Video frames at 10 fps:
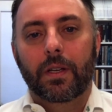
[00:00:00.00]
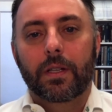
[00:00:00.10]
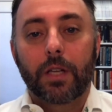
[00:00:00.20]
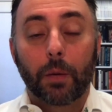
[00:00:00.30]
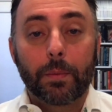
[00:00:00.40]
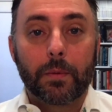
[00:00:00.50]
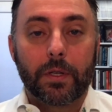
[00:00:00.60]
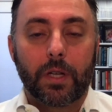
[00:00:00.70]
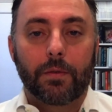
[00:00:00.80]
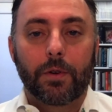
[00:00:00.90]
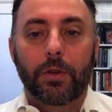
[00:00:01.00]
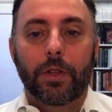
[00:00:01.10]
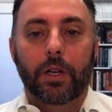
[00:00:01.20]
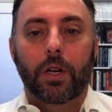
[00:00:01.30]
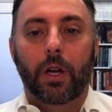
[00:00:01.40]
to help them discover who they
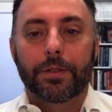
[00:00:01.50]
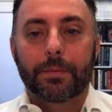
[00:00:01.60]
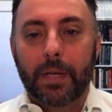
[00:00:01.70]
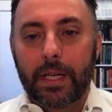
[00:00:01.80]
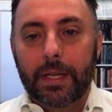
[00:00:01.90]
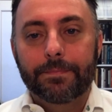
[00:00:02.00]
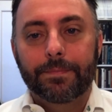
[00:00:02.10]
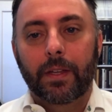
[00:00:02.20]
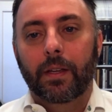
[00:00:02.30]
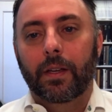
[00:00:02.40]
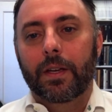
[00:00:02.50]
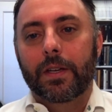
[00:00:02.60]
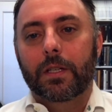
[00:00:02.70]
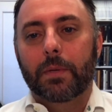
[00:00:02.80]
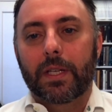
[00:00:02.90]
are called to be
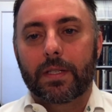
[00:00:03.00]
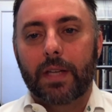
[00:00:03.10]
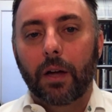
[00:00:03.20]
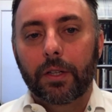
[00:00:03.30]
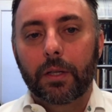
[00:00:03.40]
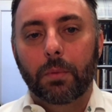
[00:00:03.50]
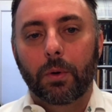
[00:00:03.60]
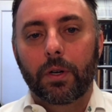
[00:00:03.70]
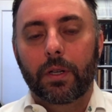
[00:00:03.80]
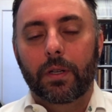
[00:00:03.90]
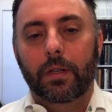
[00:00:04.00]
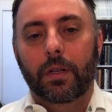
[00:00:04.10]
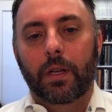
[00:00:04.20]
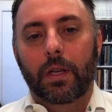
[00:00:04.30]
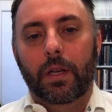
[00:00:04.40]
a sounding board,
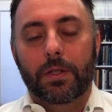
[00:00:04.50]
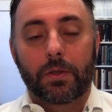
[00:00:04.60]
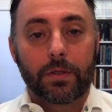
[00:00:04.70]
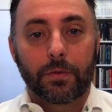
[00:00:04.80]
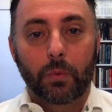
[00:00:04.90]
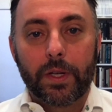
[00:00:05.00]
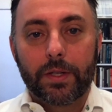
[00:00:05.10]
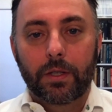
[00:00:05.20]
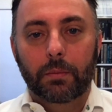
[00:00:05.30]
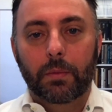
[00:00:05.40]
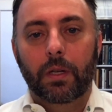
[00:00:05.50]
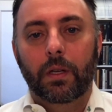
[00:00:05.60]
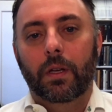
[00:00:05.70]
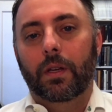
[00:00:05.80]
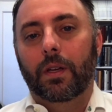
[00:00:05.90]
a source of wisdom,
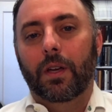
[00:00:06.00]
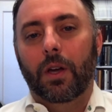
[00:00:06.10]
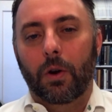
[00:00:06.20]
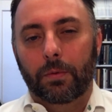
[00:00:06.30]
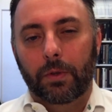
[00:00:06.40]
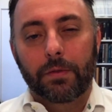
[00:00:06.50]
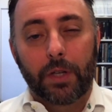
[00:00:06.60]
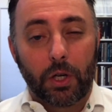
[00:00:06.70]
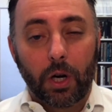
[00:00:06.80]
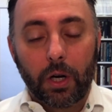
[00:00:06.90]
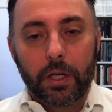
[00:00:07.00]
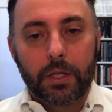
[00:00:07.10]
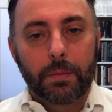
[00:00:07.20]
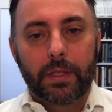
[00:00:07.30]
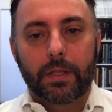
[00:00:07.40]
hopefully of
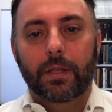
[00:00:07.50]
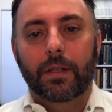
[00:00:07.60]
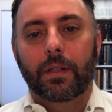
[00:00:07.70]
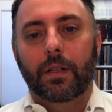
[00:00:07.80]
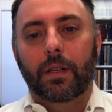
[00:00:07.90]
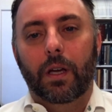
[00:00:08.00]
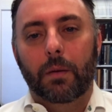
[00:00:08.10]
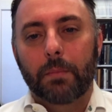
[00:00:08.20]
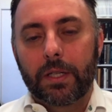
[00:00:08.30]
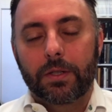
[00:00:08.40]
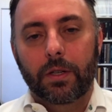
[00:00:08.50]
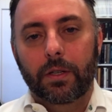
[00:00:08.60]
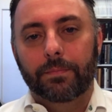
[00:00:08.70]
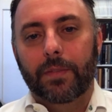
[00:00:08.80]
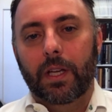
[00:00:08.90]
encouragement, a mentor,
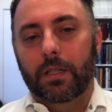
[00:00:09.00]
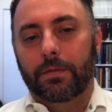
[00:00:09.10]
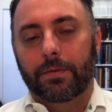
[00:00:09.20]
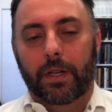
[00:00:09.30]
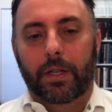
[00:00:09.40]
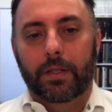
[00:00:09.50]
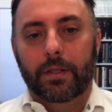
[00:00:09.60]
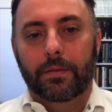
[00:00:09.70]
and a friend.